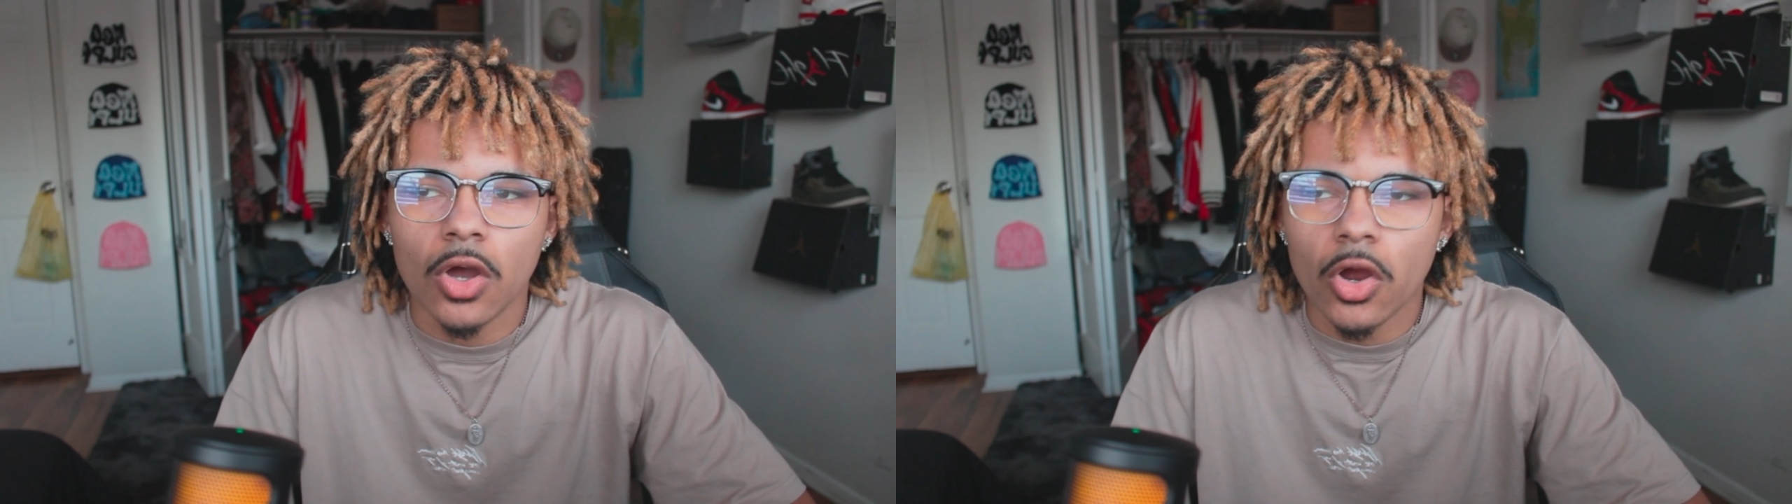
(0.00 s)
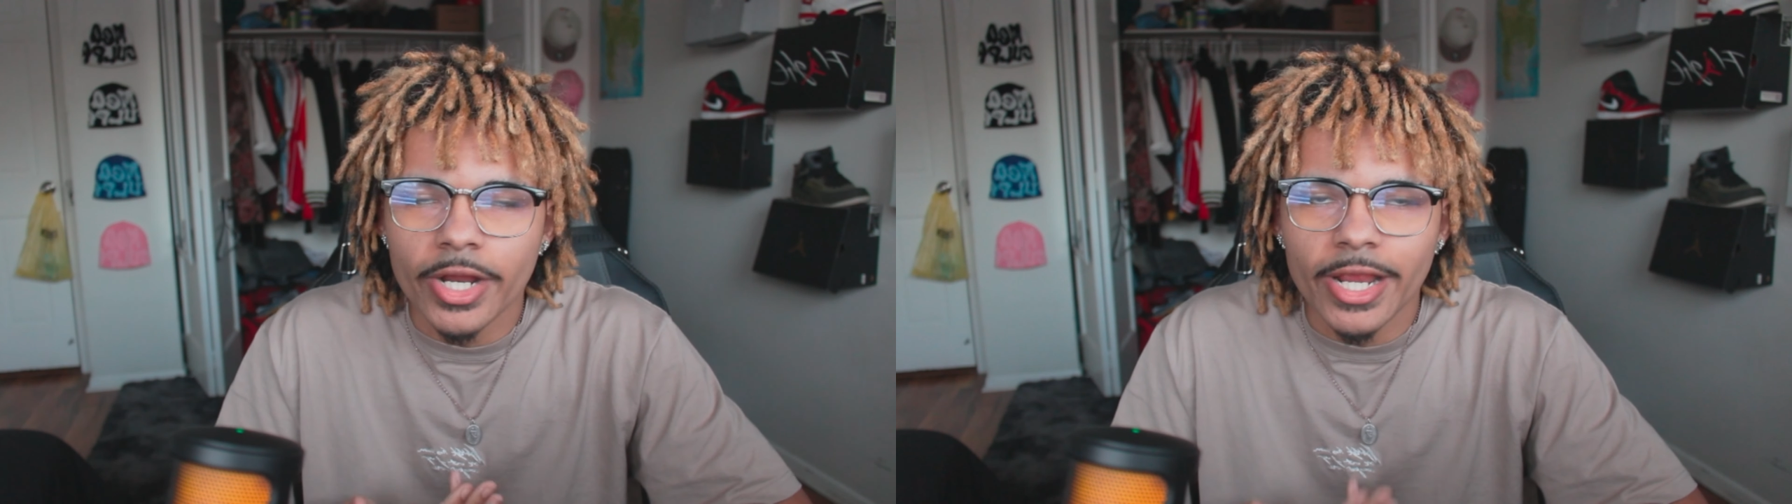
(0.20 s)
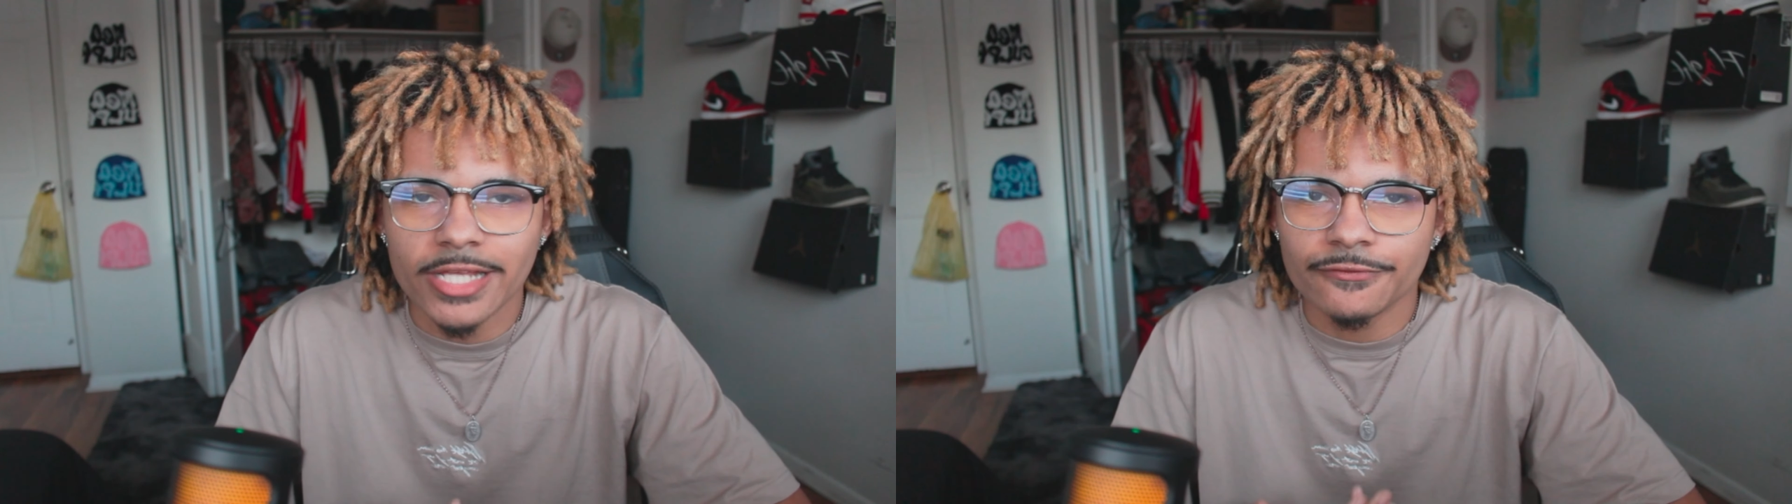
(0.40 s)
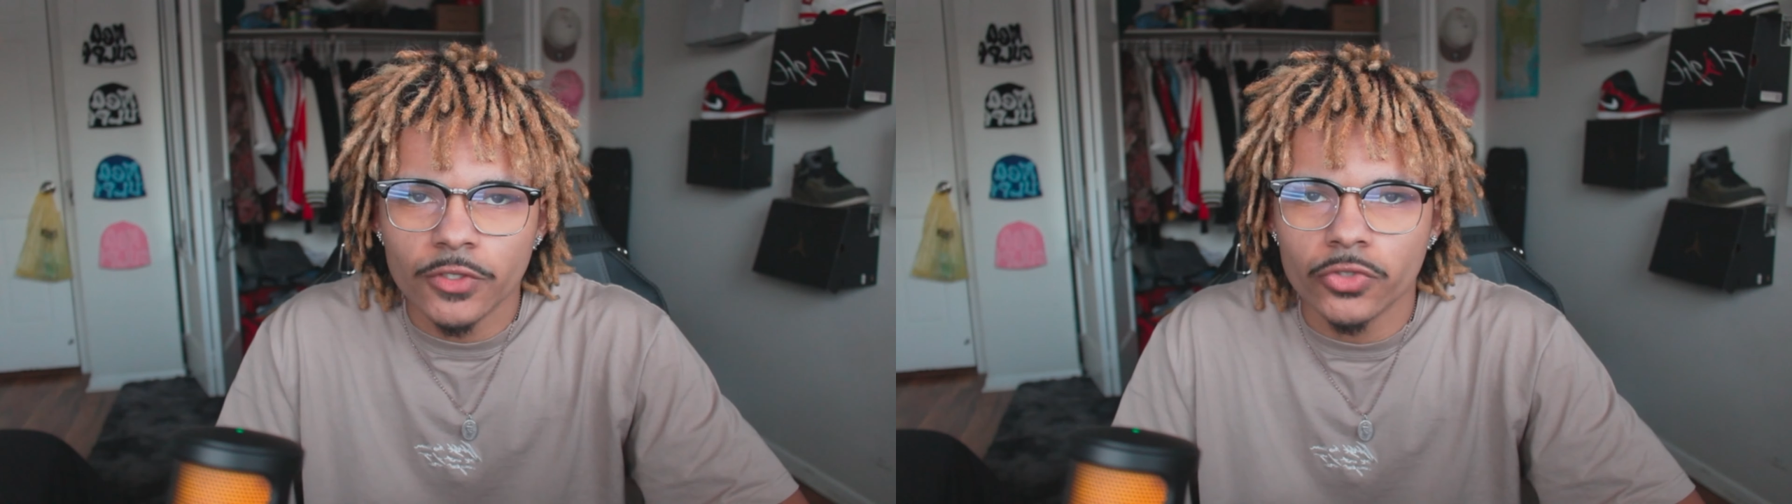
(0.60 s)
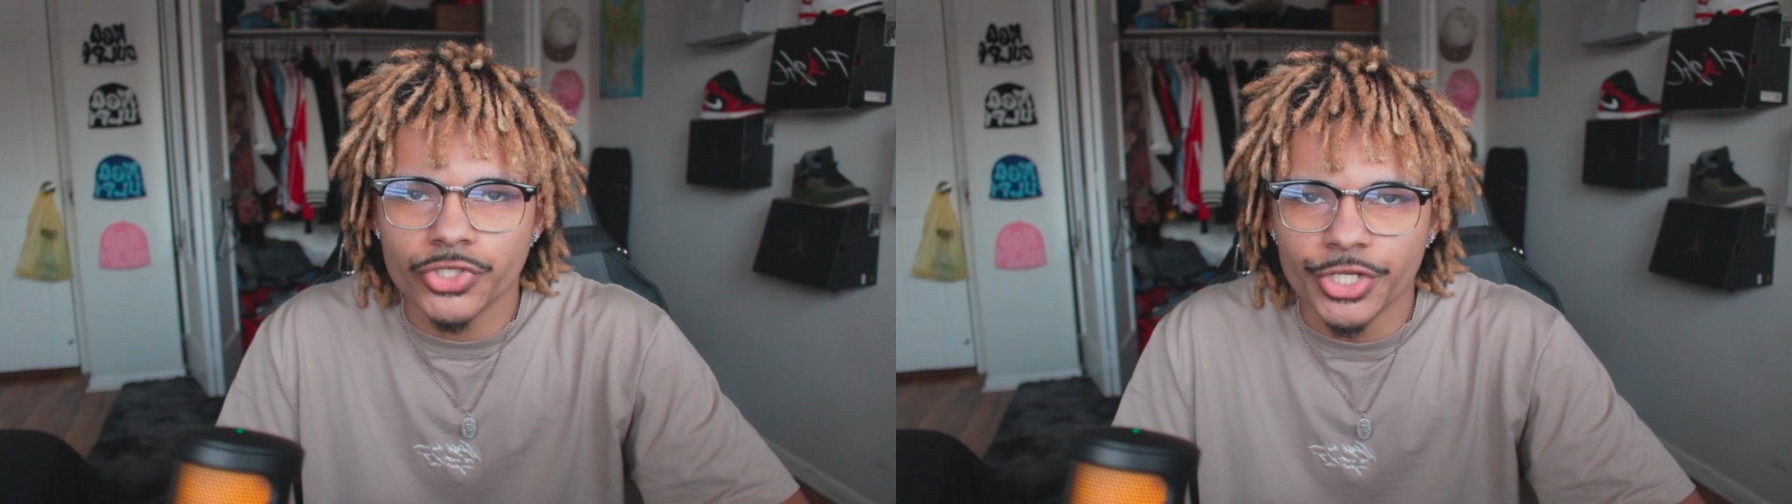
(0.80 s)
aren't as
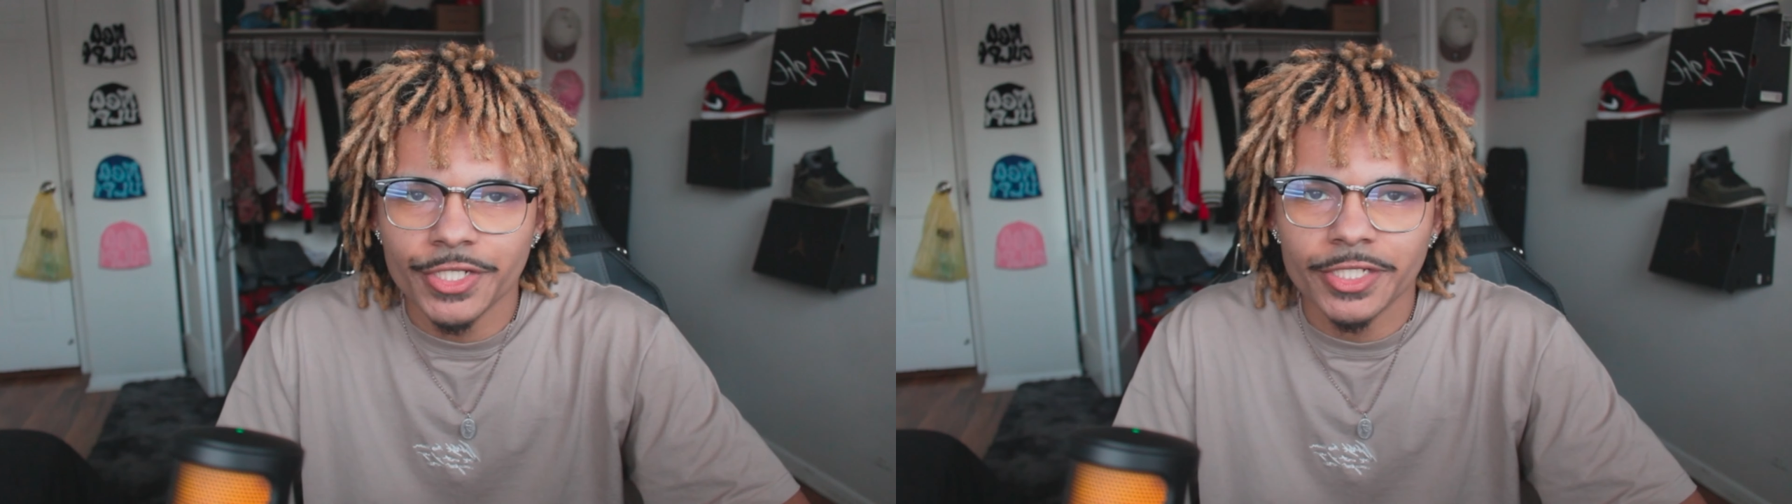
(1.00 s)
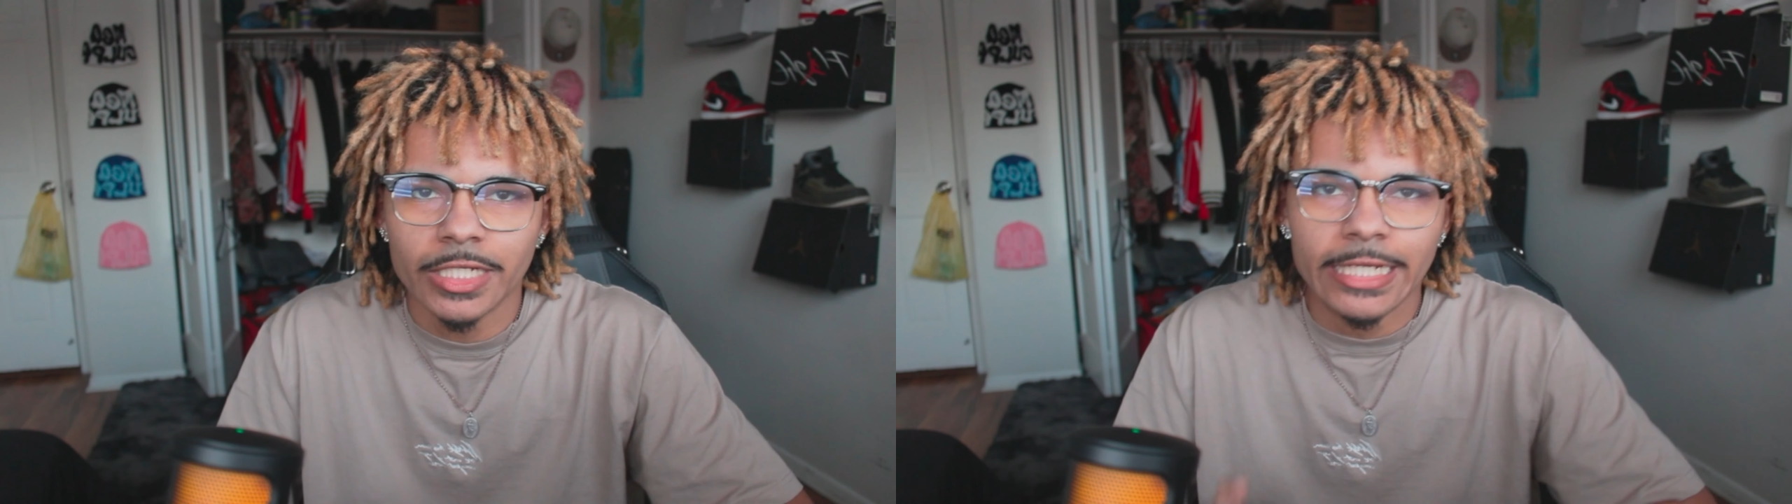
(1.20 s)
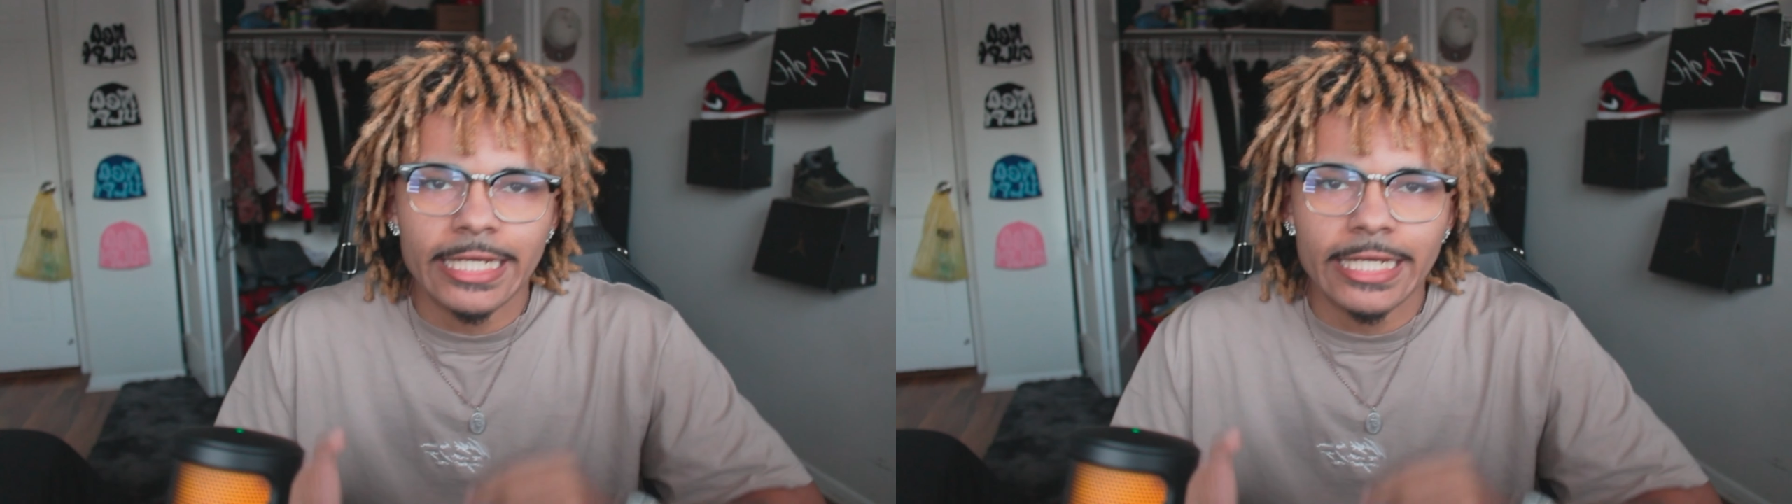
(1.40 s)
photogenic,